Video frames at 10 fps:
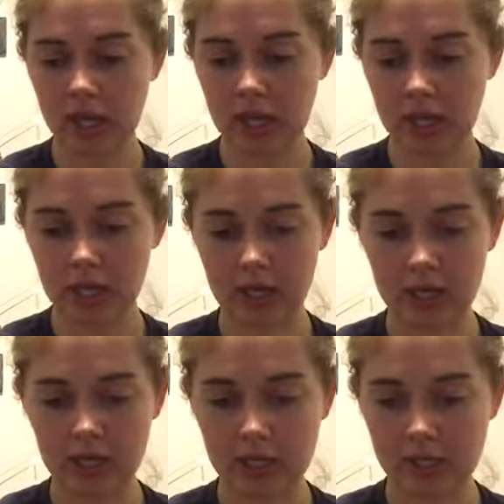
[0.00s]
and
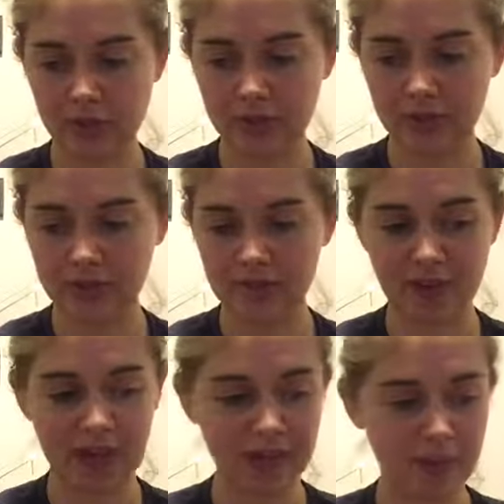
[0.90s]
he set
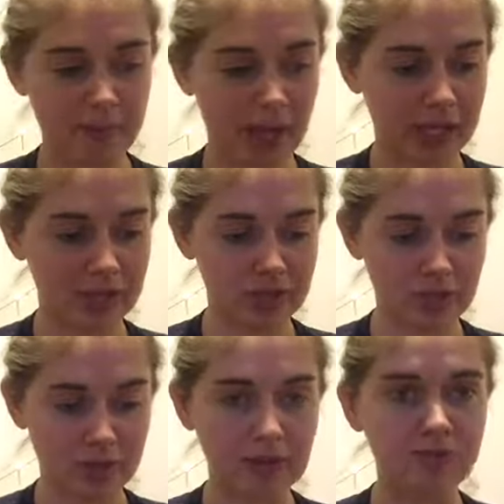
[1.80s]
compa
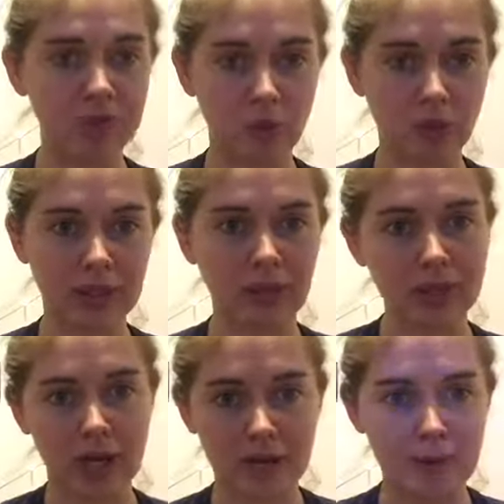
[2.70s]
companionship inventory. They would
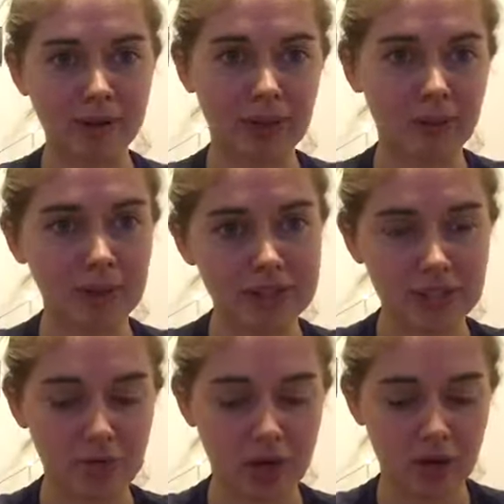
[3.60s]
talk about like what's
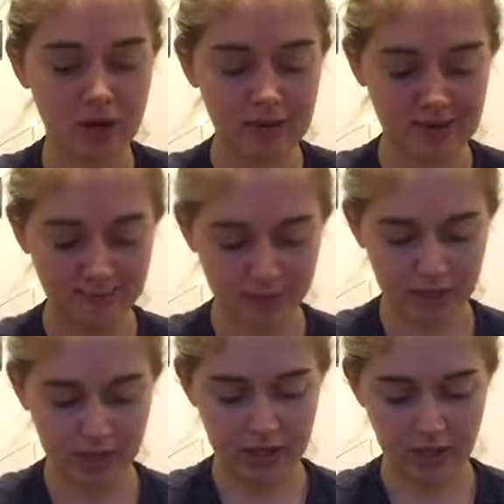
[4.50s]
going on
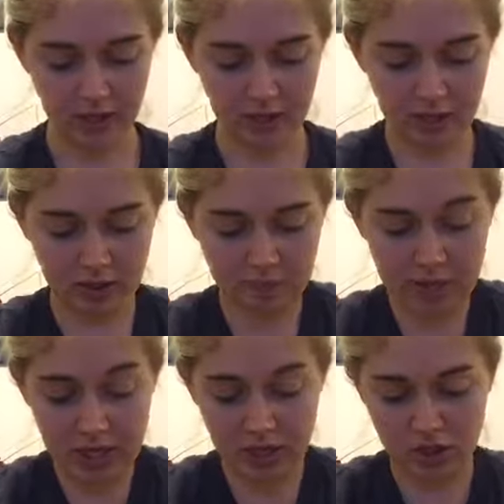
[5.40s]
in their
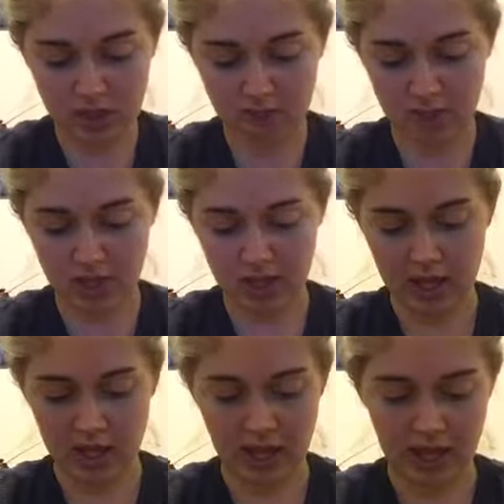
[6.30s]
companionship.
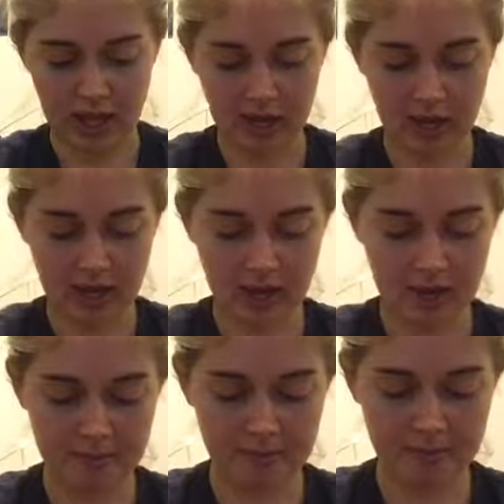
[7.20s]
And
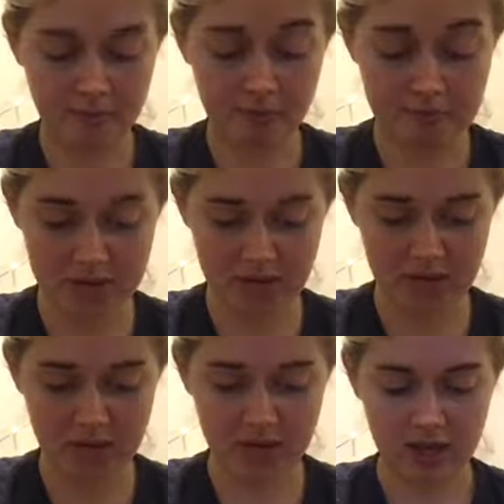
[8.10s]
um, for
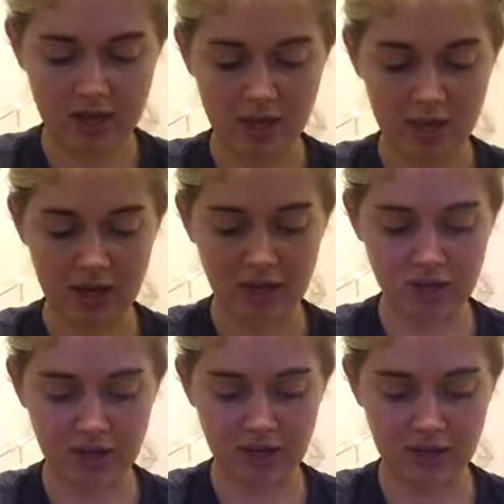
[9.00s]
me, we kind of
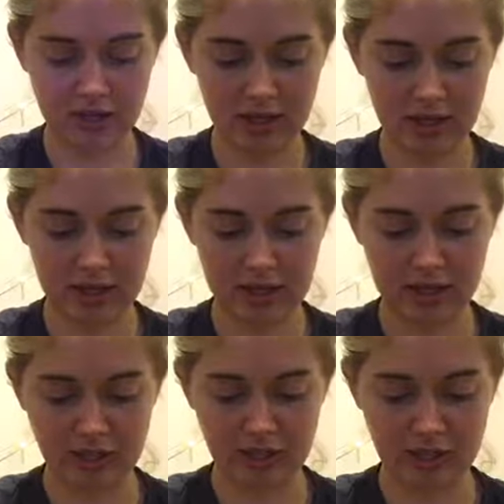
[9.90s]
do that, he and
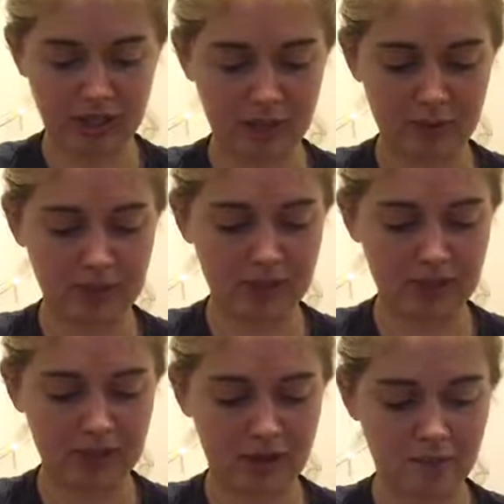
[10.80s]
I do that like
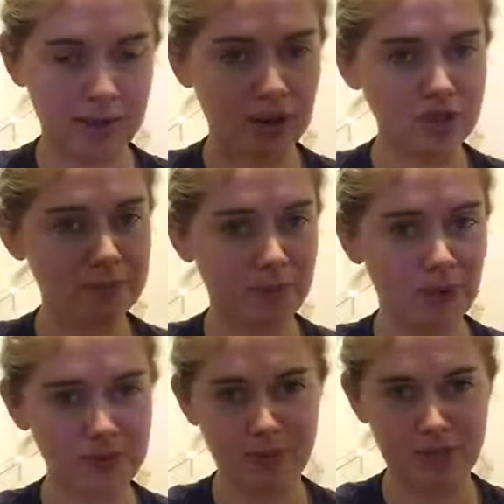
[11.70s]
within our marriage, but
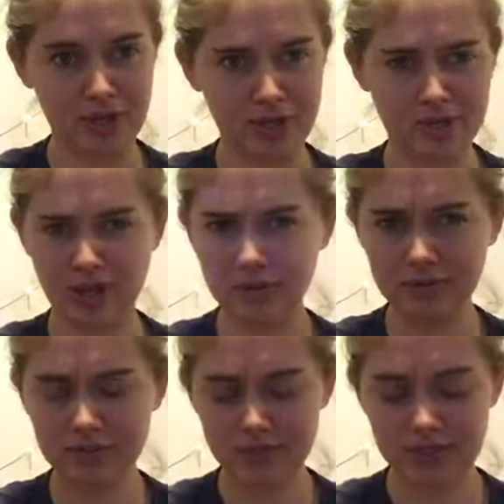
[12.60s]
also within
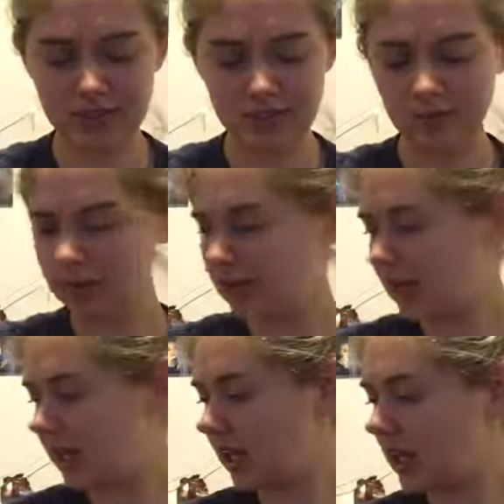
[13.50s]
ourselves. We're
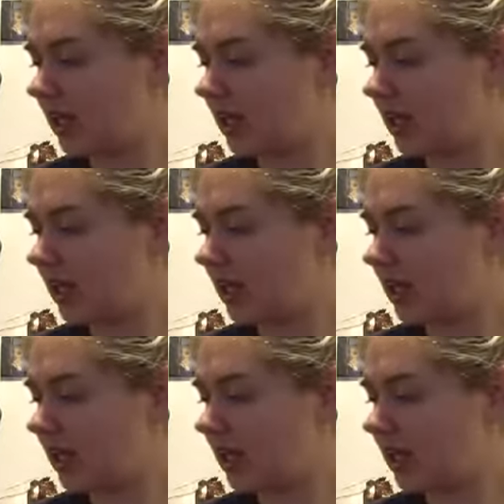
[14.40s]
like,